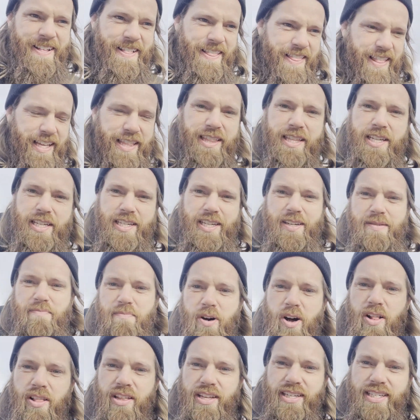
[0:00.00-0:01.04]
like the
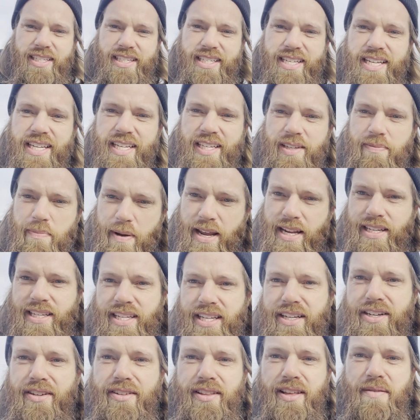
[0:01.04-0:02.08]
smallest space
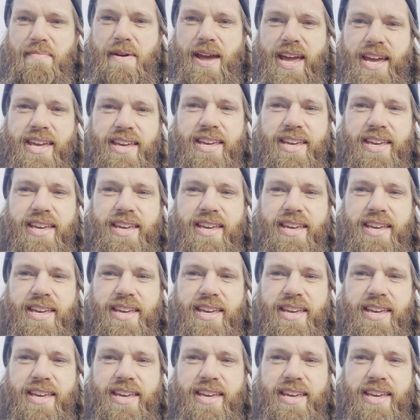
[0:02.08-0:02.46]
heater they make.